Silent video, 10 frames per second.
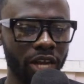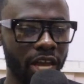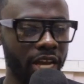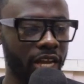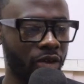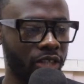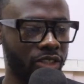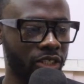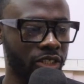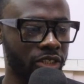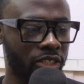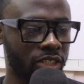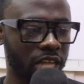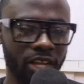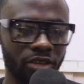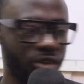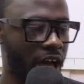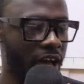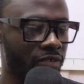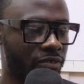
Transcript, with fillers: any questions that you have.